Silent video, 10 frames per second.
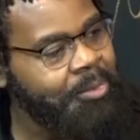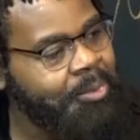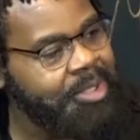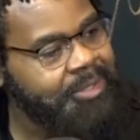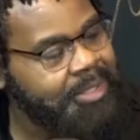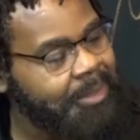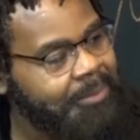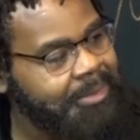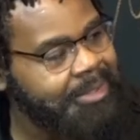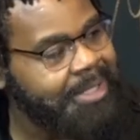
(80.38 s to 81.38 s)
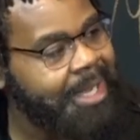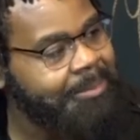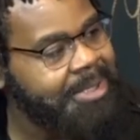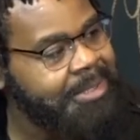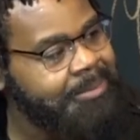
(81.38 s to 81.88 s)
we reshuffle the
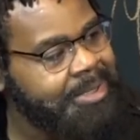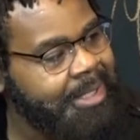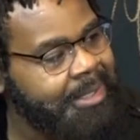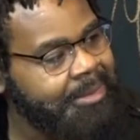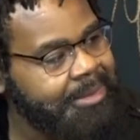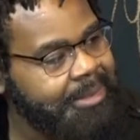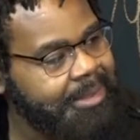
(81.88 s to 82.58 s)
top teams now